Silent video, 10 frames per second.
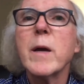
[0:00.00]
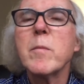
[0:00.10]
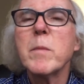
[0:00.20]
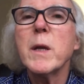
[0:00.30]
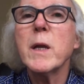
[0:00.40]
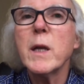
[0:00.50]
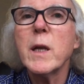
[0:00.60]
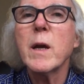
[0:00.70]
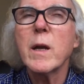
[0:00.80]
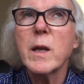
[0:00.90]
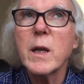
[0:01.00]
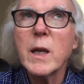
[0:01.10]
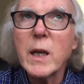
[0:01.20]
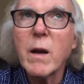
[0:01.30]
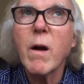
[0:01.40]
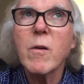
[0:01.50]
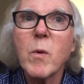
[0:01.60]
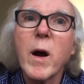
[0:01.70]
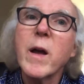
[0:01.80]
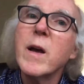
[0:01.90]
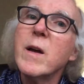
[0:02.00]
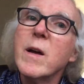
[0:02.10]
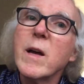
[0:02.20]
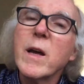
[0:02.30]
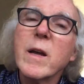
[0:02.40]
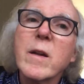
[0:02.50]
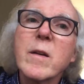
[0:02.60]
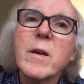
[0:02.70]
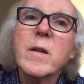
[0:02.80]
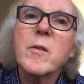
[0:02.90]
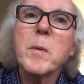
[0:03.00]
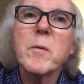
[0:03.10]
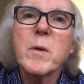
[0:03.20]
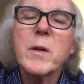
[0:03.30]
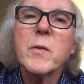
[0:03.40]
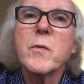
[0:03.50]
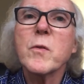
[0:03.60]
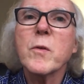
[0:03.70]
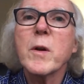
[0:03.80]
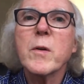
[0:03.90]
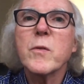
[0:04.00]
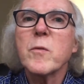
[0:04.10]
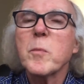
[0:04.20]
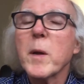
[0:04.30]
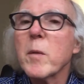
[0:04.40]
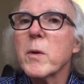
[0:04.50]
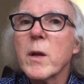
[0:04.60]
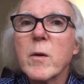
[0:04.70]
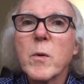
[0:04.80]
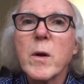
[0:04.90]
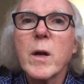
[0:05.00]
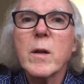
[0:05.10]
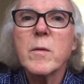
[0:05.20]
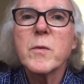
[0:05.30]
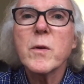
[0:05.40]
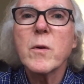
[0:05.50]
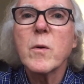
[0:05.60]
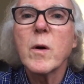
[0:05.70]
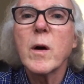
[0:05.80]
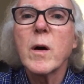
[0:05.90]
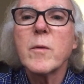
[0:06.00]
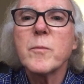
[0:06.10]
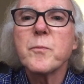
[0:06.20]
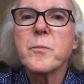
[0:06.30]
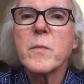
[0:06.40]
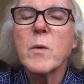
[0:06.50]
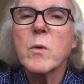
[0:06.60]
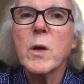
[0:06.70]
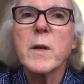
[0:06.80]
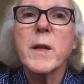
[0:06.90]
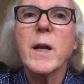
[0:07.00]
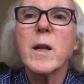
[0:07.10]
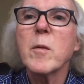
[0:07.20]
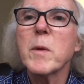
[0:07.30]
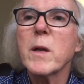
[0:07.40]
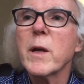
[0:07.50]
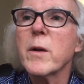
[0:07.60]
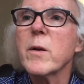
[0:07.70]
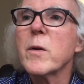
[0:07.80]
B-E-E-R-Y, and it's been released in certain areas of Japan, but not where I live, so we'll look at that a little bit later.